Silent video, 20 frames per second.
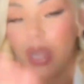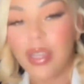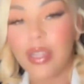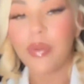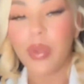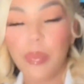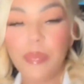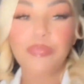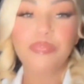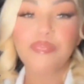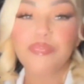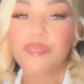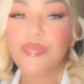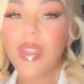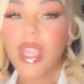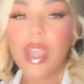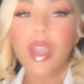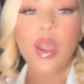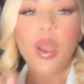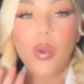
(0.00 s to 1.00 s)
box. Anyway,
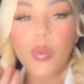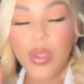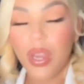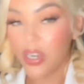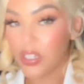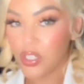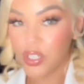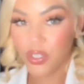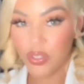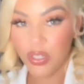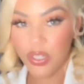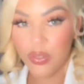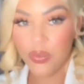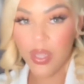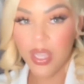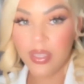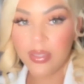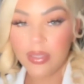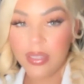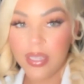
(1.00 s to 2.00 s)
we are introducing you
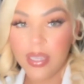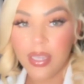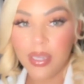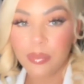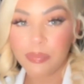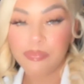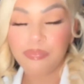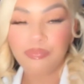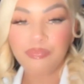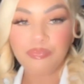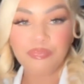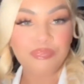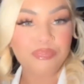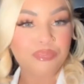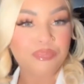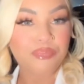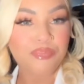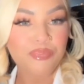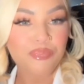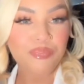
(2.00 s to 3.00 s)
guys to him.
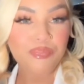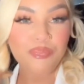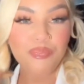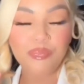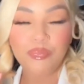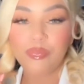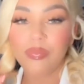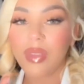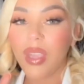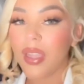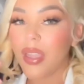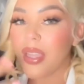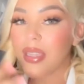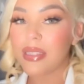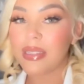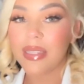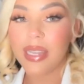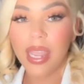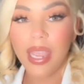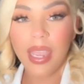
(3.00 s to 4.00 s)
His
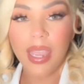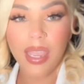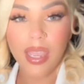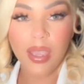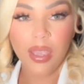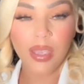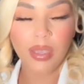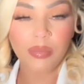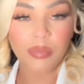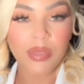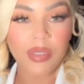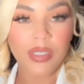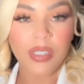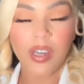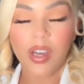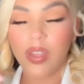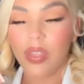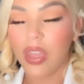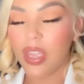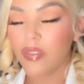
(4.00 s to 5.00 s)
name
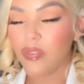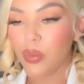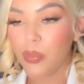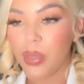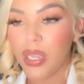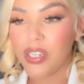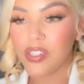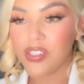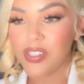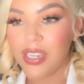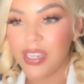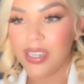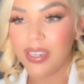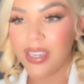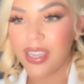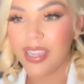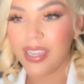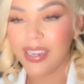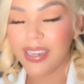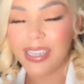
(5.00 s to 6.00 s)
all that information
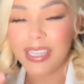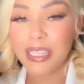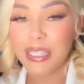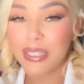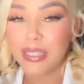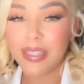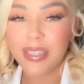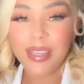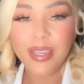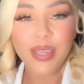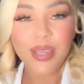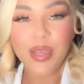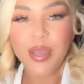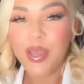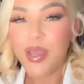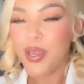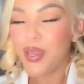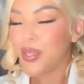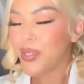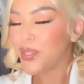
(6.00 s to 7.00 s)
and his
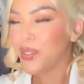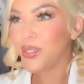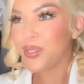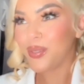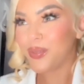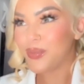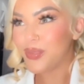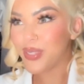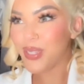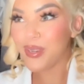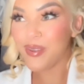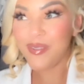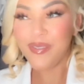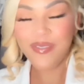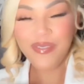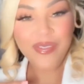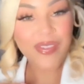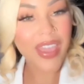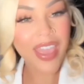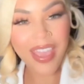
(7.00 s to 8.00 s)
cute little
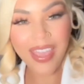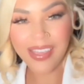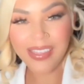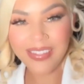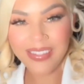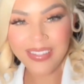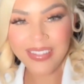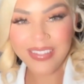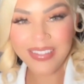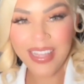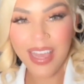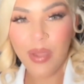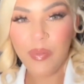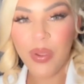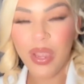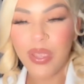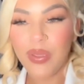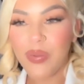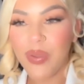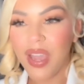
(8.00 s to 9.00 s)
face. I
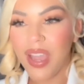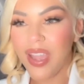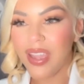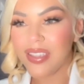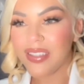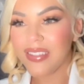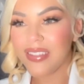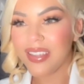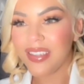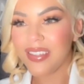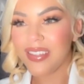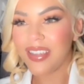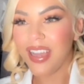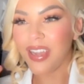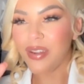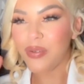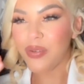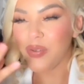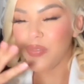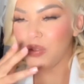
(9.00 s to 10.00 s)
want you guys,
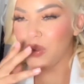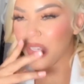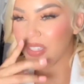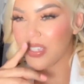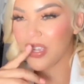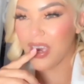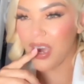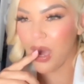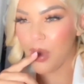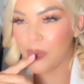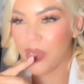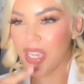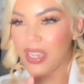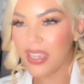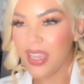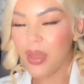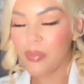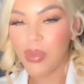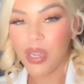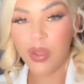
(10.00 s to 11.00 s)
I don't know if you guys can comment
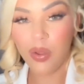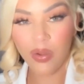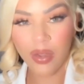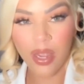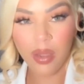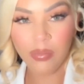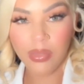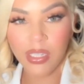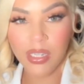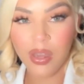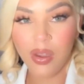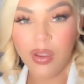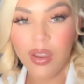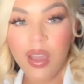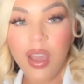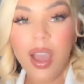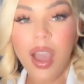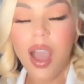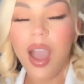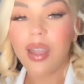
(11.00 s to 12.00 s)
yet, but go down below,
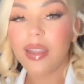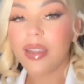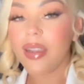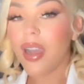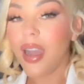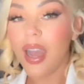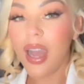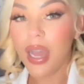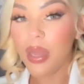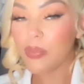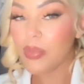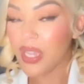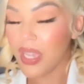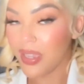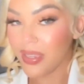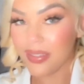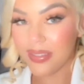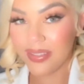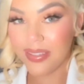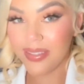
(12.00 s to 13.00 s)

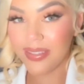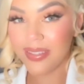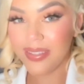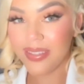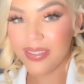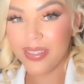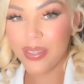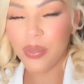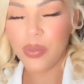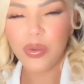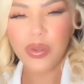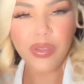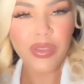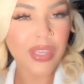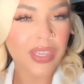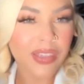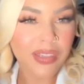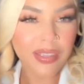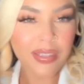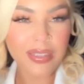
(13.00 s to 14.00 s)
comments. What do you
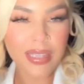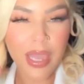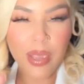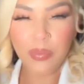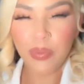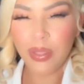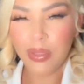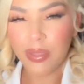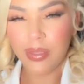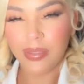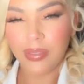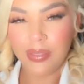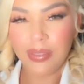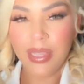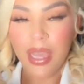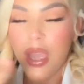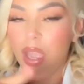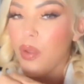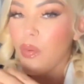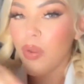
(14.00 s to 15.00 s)
think he looks like? What do you think he looks
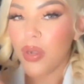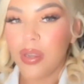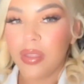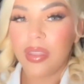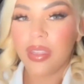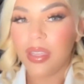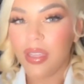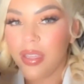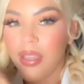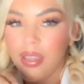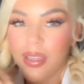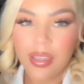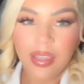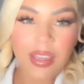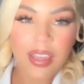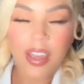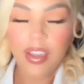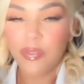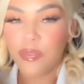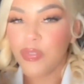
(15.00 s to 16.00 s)
like? What are the
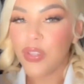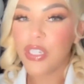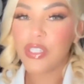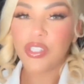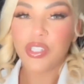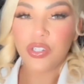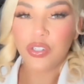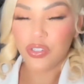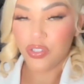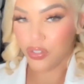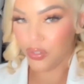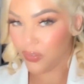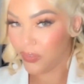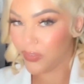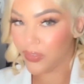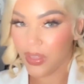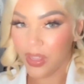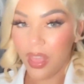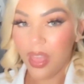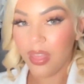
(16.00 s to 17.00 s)
features you're
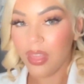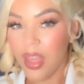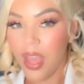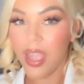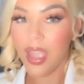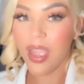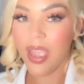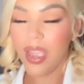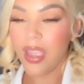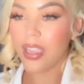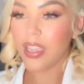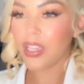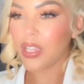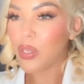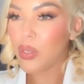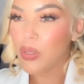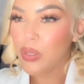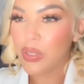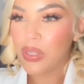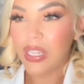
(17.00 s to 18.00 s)
feeling like?
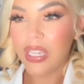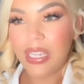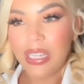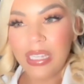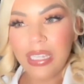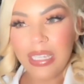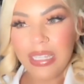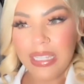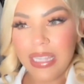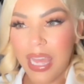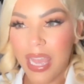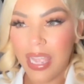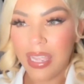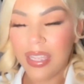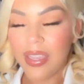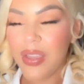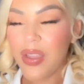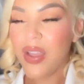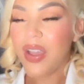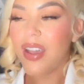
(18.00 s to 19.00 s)
Who do you think he looks
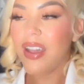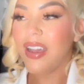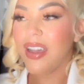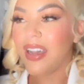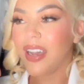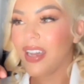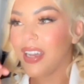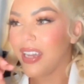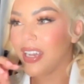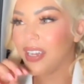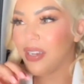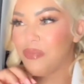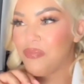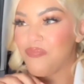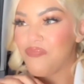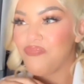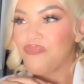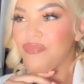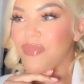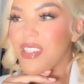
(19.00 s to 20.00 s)
like?
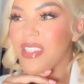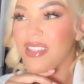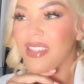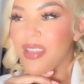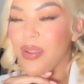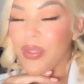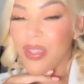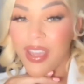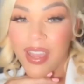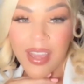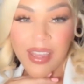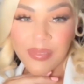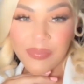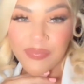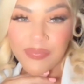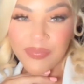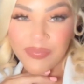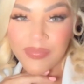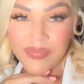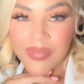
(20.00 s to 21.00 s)
Um, so yeah,
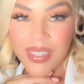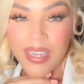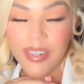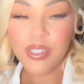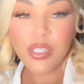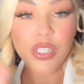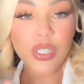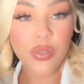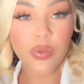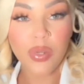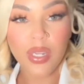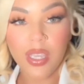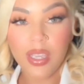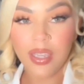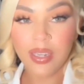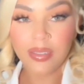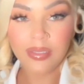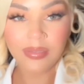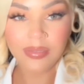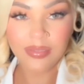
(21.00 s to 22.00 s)
tune
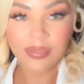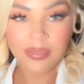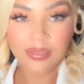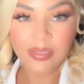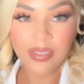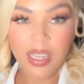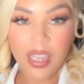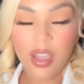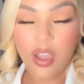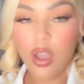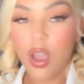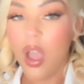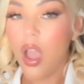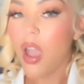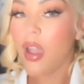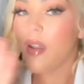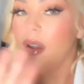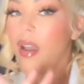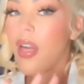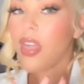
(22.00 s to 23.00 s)

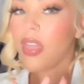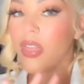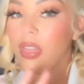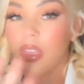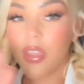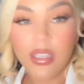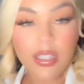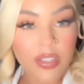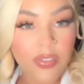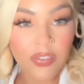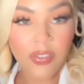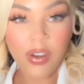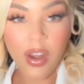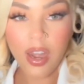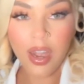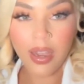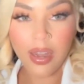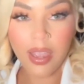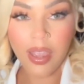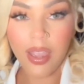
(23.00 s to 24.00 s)
in this
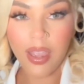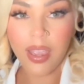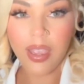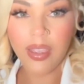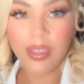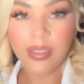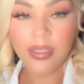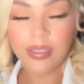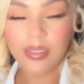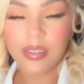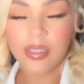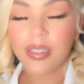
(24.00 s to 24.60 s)
Friday